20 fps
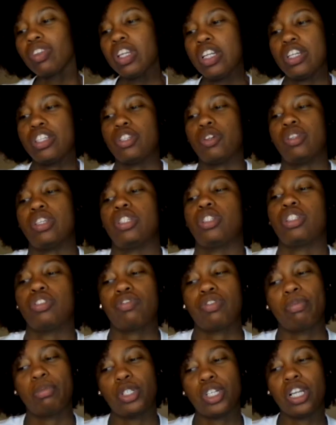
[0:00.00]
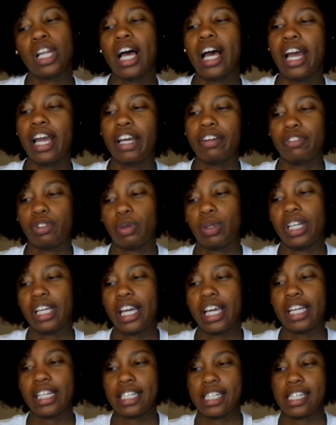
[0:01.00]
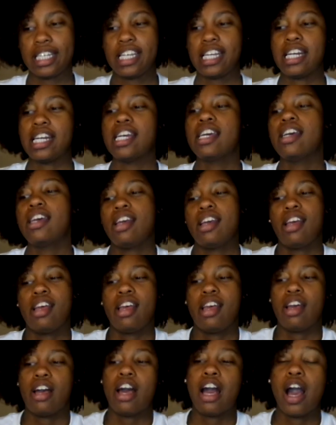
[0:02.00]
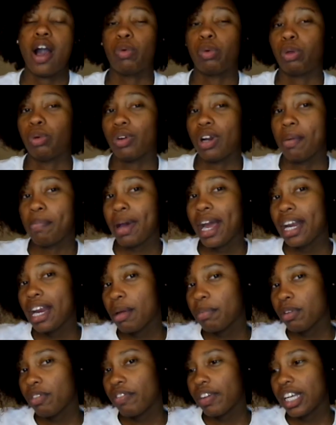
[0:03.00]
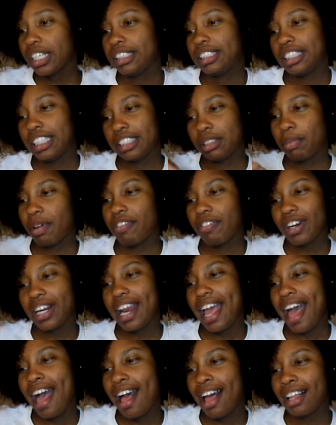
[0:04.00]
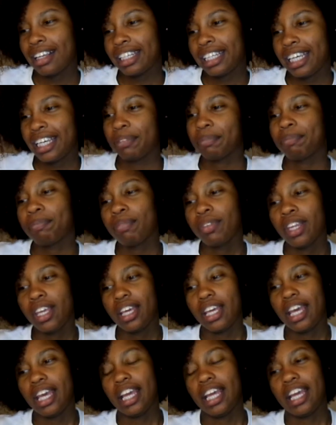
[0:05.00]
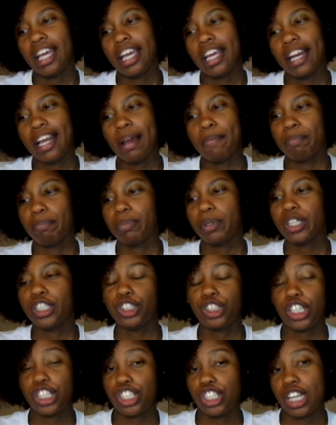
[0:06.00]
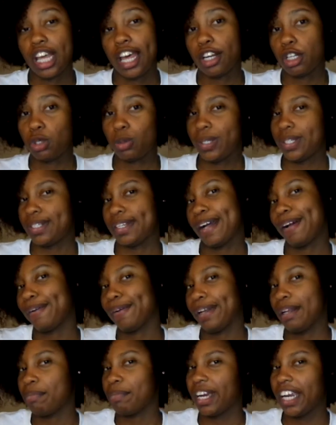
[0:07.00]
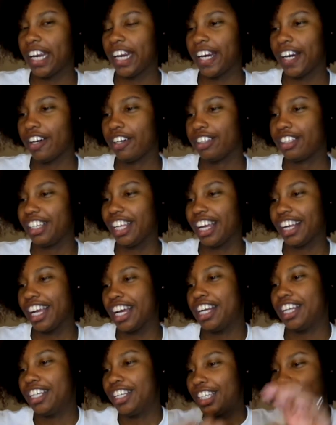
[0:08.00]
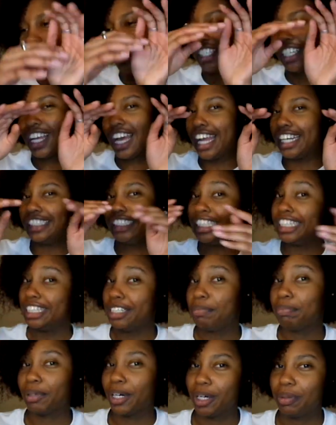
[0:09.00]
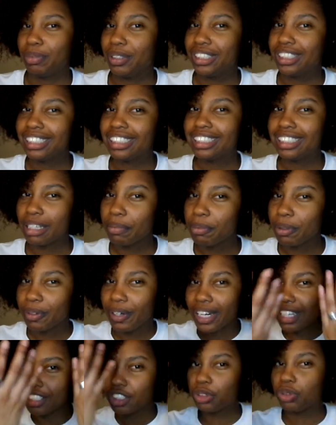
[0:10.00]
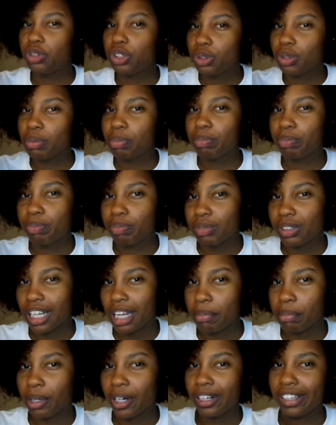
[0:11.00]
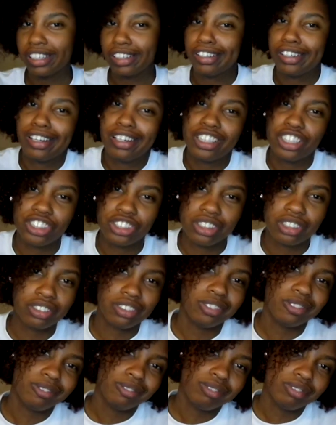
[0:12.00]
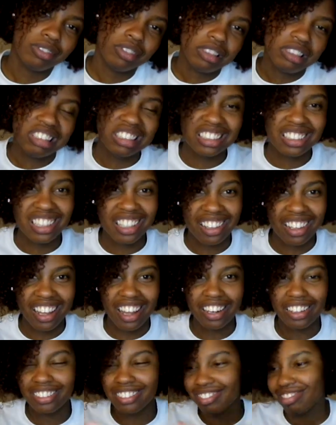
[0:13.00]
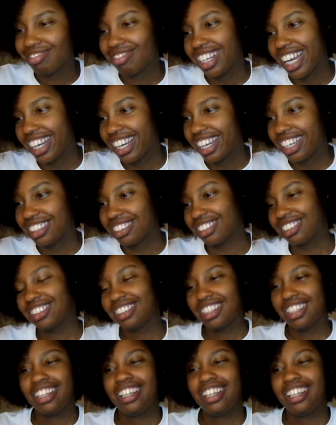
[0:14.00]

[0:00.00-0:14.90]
So this is from July of 2018. We were at Pineapple Fest. That's my friend Allie. And I'm pretty sure I just had a twist out in my hair that kind of, I didn't purposely separate it to do a side part. It kind of just did that, I guess.